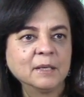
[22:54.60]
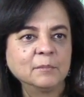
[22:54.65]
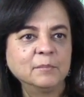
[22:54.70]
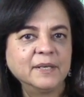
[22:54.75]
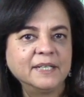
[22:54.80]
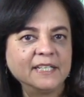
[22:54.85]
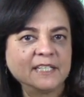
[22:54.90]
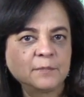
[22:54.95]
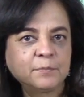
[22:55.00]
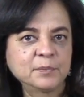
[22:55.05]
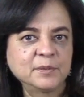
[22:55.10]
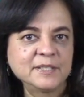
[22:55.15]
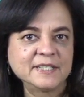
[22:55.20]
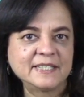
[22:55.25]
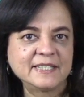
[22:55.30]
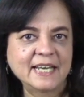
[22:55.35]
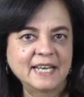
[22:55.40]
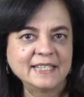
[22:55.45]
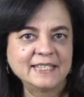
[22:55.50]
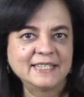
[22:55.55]
but it's
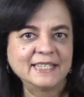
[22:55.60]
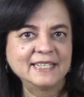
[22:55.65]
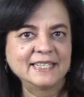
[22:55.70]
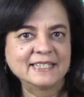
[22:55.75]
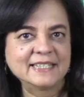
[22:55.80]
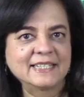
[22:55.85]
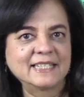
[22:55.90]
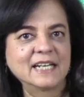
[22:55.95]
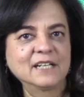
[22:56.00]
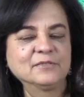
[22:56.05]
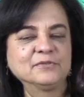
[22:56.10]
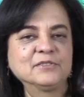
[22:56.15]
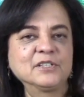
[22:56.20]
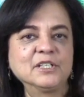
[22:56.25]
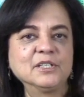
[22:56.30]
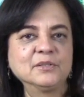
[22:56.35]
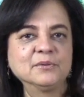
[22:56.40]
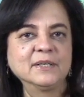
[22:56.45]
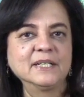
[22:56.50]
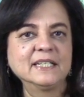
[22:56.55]
presenting itself
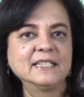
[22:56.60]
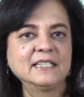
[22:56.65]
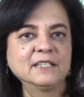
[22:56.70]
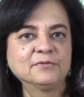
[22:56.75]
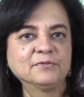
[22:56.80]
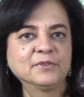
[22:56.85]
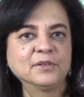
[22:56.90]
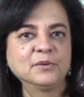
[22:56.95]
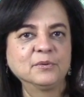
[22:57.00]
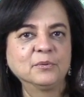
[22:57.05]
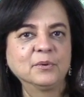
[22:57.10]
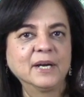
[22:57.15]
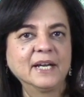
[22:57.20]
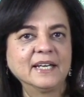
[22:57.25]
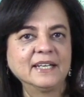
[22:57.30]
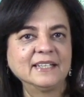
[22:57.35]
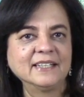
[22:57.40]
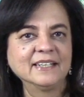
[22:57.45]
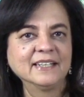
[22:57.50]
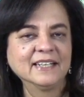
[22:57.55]
to you in a different
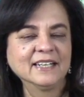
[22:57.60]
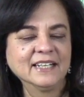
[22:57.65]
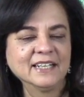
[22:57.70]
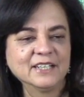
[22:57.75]
way.